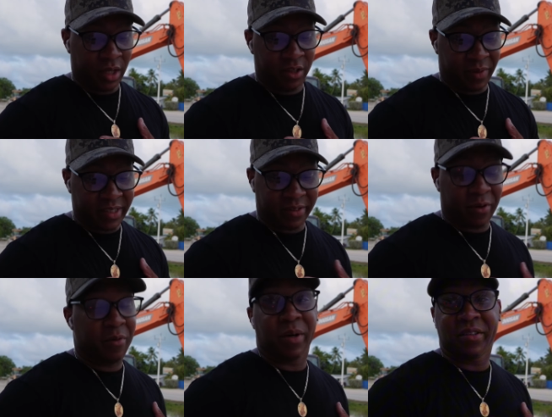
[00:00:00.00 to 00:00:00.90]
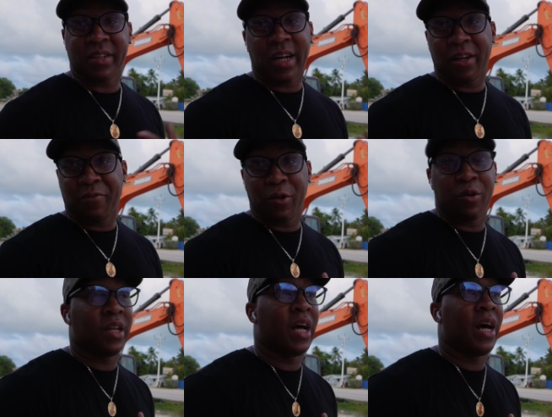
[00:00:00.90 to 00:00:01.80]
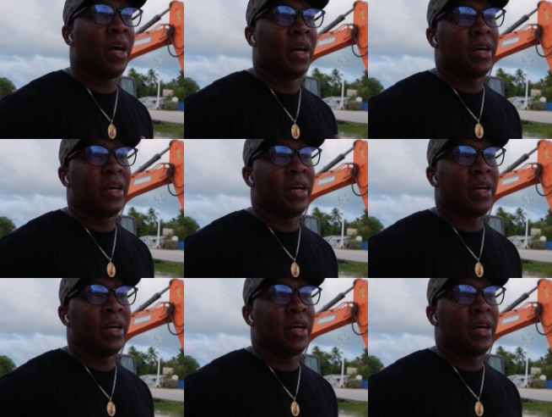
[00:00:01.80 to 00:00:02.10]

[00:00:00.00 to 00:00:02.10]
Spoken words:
Especially from a person, I get fuel a lot.